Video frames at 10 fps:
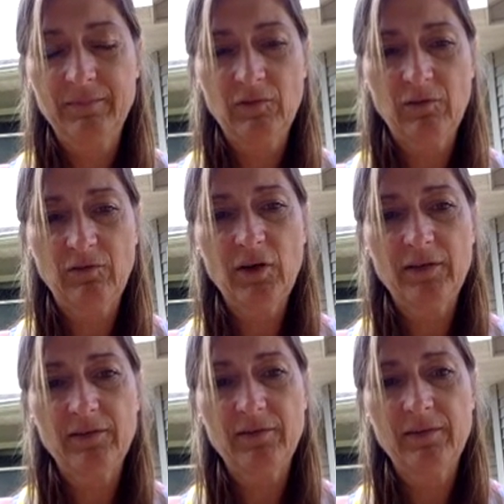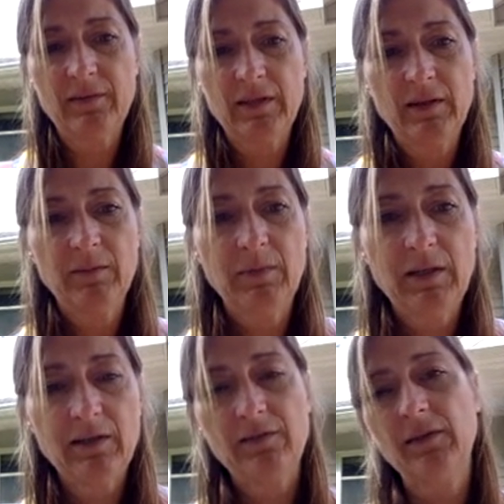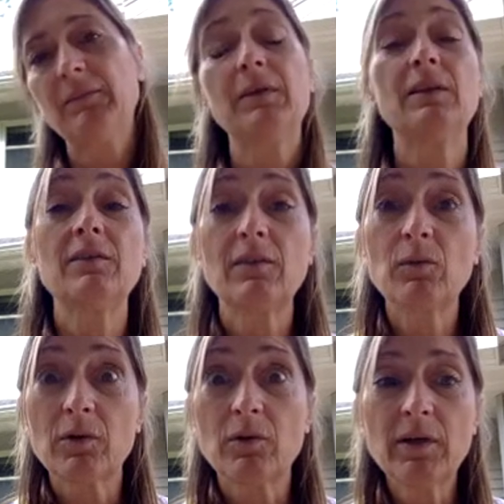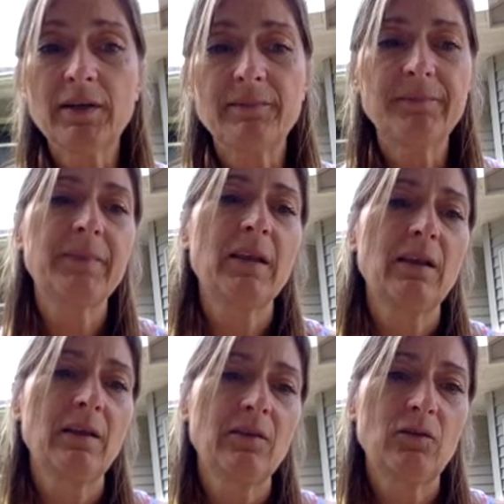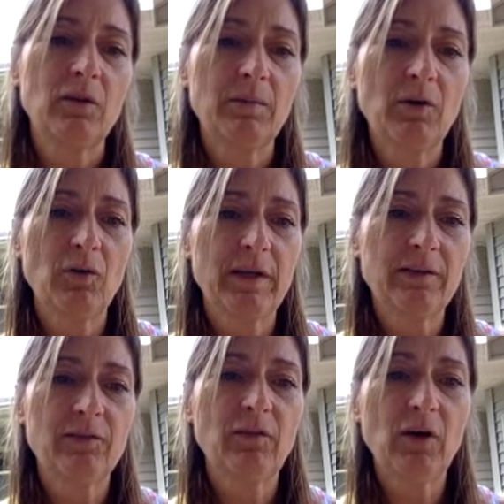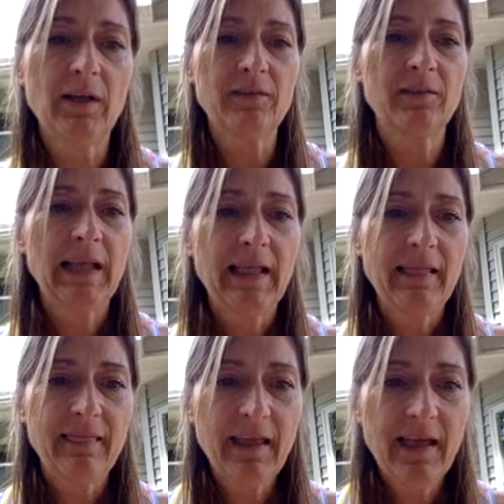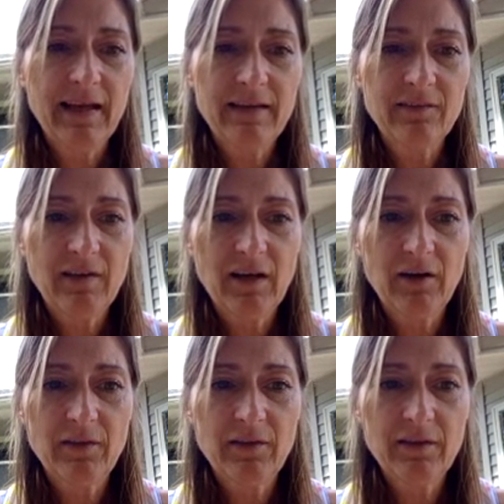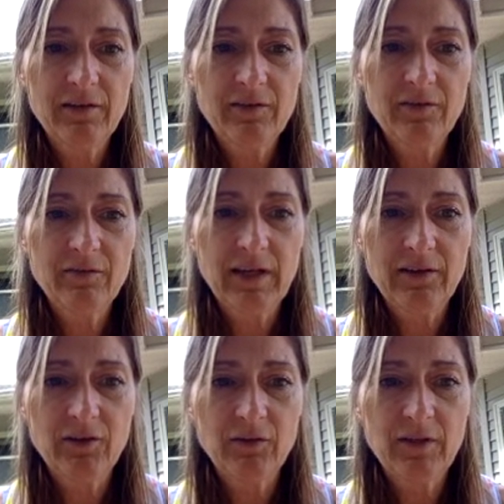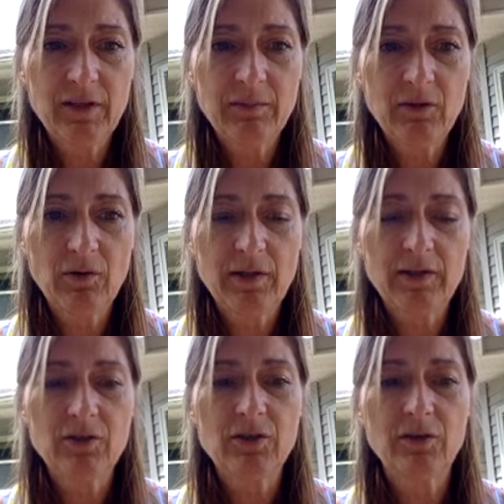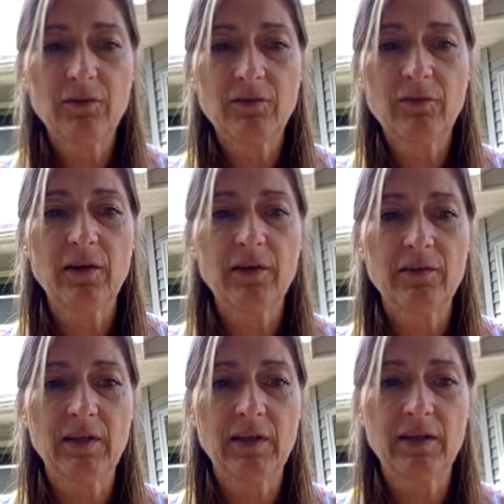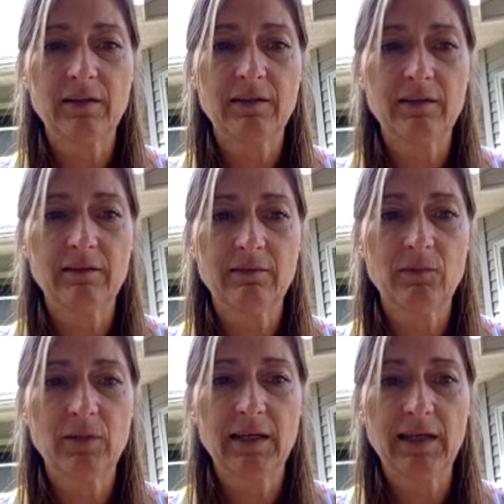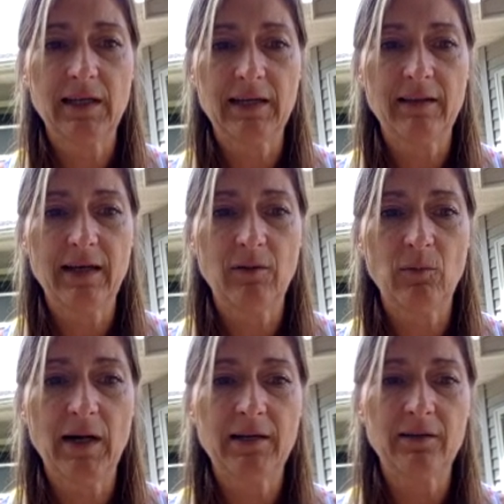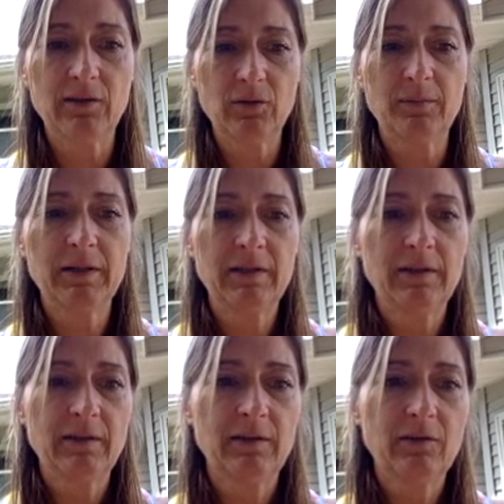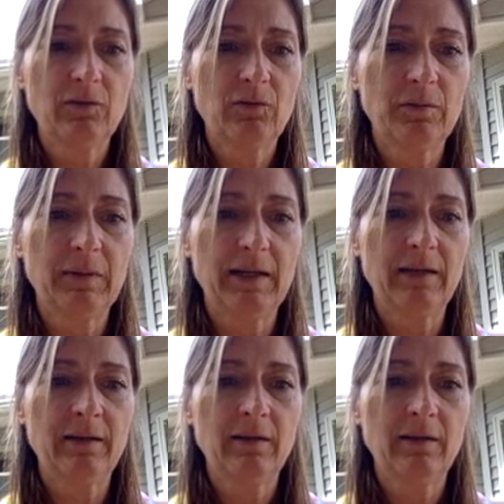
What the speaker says: to false, because that means they want to quit. So keep going is false. That is how this value of keep going turns false, and we get out of that while loop. Here's where my